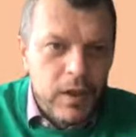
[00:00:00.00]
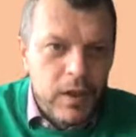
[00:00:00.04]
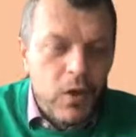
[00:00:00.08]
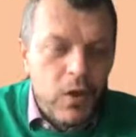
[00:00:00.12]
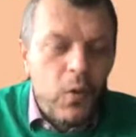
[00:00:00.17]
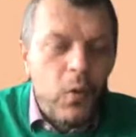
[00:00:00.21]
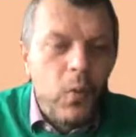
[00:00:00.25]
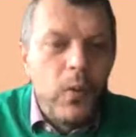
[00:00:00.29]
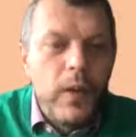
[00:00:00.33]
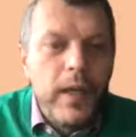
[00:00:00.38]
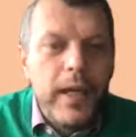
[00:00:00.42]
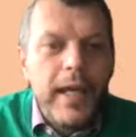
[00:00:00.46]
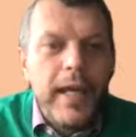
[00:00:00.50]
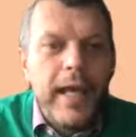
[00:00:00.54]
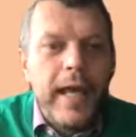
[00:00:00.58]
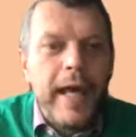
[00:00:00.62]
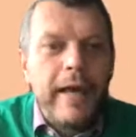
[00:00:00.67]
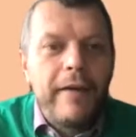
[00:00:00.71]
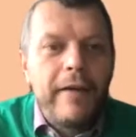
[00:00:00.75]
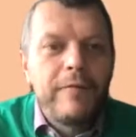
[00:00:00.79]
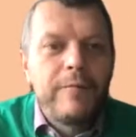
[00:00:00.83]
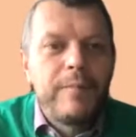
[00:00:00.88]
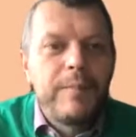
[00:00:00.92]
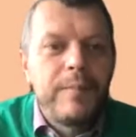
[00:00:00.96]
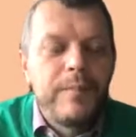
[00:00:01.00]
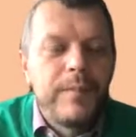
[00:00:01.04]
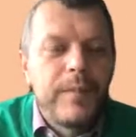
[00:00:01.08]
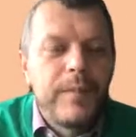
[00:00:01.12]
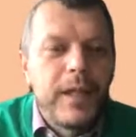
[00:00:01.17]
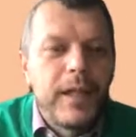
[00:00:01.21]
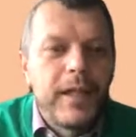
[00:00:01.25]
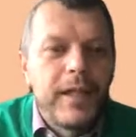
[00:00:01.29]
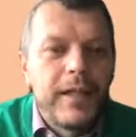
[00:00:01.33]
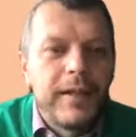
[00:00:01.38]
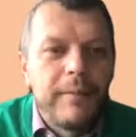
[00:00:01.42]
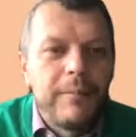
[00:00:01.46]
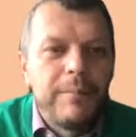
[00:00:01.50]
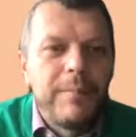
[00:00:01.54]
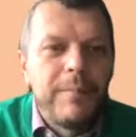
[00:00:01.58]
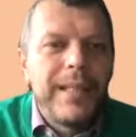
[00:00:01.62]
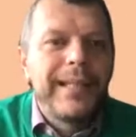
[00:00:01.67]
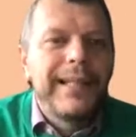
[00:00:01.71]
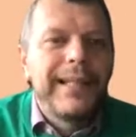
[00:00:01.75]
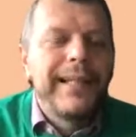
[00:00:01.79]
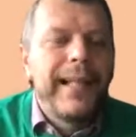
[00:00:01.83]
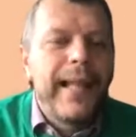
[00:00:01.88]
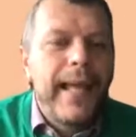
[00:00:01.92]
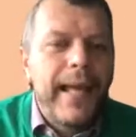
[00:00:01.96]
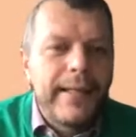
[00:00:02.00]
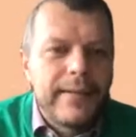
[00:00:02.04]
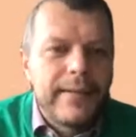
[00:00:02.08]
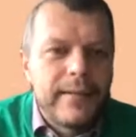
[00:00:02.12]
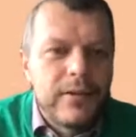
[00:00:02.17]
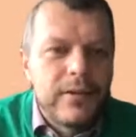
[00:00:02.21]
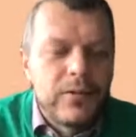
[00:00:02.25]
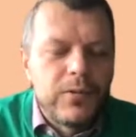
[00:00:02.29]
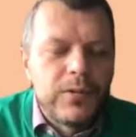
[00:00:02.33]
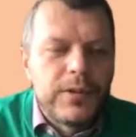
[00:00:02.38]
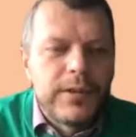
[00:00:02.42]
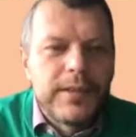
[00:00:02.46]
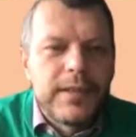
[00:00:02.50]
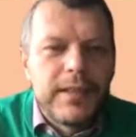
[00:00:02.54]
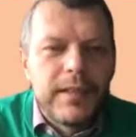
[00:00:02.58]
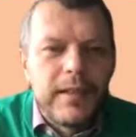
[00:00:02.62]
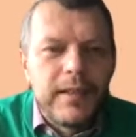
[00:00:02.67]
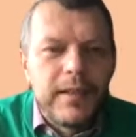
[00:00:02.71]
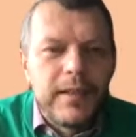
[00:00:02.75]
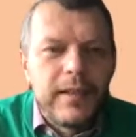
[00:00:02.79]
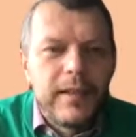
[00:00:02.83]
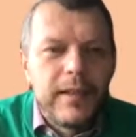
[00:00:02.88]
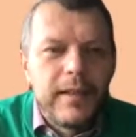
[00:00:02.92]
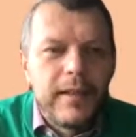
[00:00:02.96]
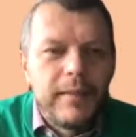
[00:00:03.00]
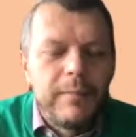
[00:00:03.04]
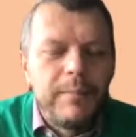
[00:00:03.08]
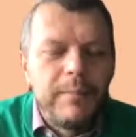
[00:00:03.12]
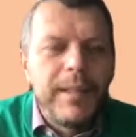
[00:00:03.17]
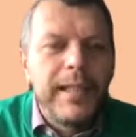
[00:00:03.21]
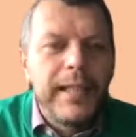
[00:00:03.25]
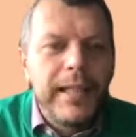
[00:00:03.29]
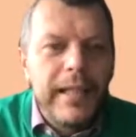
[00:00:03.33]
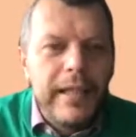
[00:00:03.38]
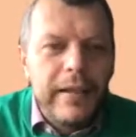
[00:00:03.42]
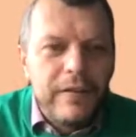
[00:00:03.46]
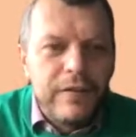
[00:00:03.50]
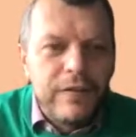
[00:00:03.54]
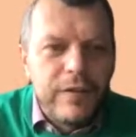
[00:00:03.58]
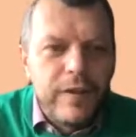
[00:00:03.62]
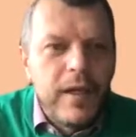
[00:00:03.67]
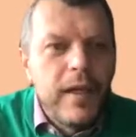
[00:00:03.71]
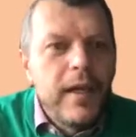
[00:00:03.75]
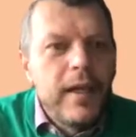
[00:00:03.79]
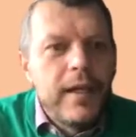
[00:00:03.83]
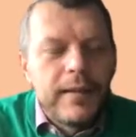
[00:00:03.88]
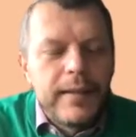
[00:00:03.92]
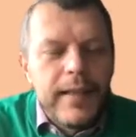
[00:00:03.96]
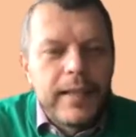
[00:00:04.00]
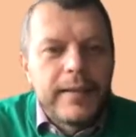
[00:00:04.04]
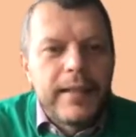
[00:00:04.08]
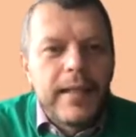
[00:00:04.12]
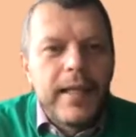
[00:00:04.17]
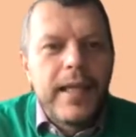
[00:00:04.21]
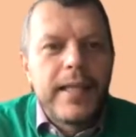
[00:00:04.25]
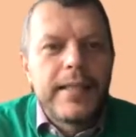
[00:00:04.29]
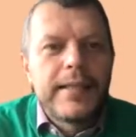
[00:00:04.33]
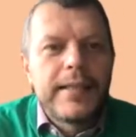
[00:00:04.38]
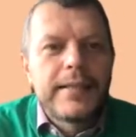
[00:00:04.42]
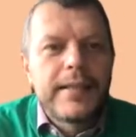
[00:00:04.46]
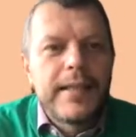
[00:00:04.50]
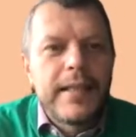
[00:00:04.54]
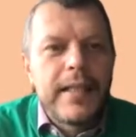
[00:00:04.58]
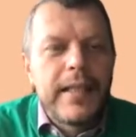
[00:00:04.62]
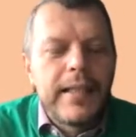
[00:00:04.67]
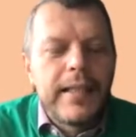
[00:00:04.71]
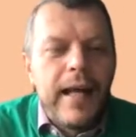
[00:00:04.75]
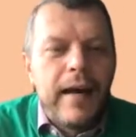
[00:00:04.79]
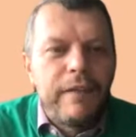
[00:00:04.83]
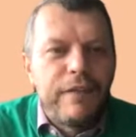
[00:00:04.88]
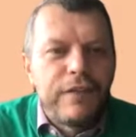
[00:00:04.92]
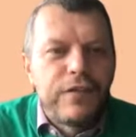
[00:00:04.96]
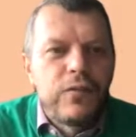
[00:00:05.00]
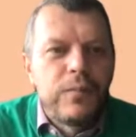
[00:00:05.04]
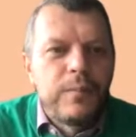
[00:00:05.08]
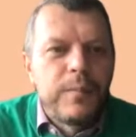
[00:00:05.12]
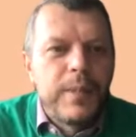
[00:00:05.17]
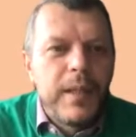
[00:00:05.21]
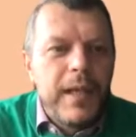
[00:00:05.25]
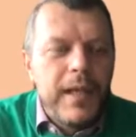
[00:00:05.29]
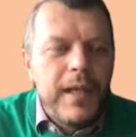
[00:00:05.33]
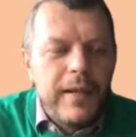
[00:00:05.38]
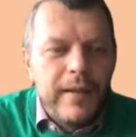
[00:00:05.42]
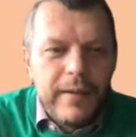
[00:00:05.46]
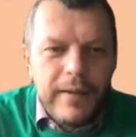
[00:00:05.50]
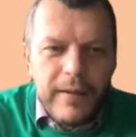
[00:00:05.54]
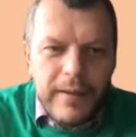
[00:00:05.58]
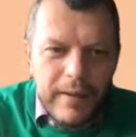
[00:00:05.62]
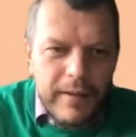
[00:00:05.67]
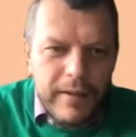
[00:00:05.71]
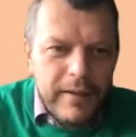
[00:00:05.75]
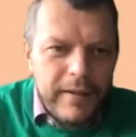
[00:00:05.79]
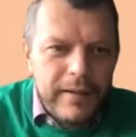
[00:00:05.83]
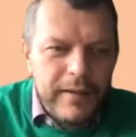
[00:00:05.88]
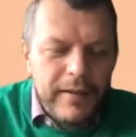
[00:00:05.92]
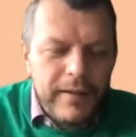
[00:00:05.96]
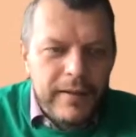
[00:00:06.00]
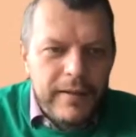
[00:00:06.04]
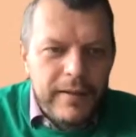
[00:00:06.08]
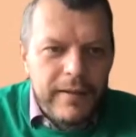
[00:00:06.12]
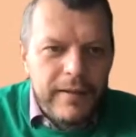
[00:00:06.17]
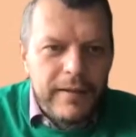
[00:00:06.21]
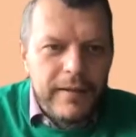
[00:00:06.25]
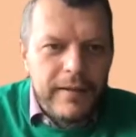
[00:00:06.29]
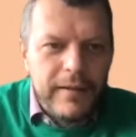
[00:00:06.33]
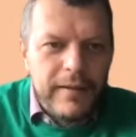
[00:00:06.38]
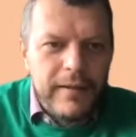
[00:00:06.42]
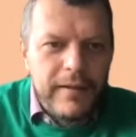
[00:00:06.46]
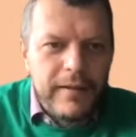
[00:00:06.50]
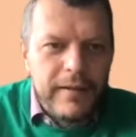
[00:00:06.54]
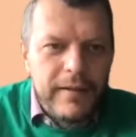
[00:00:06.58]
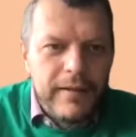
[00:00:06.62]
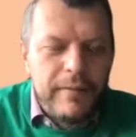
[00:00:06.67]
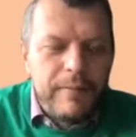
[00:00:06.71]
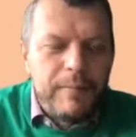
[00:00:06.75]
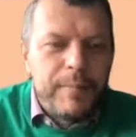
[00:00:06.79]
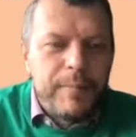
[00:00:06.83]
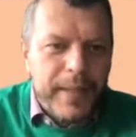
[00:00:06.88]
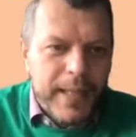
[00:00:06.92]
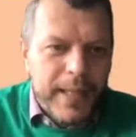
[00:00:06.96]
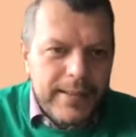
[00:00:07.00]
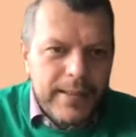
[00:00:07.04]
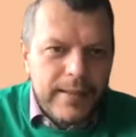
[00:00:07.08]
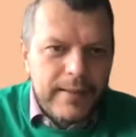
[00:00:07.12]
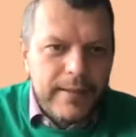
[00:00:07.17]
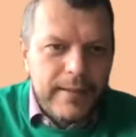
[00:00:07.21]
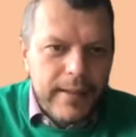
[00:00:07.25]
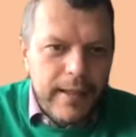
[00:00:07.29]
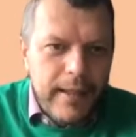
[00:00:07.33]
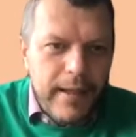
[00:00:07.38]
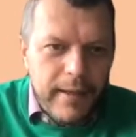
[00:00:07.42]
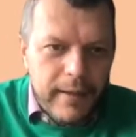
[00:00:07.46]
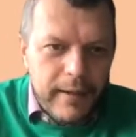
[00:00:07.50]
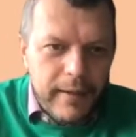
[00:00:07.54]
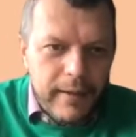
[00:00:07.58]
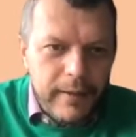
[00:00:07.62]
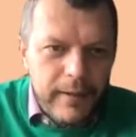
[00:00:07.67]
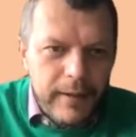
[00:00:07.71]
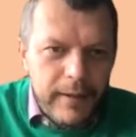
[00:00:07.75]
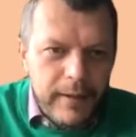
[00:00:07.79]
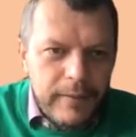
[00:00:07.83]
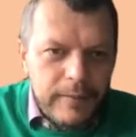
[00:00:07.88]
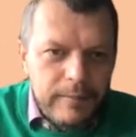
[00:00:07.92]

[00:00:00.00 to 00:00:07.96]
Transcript: We have been led to believe that it's enough to be present there.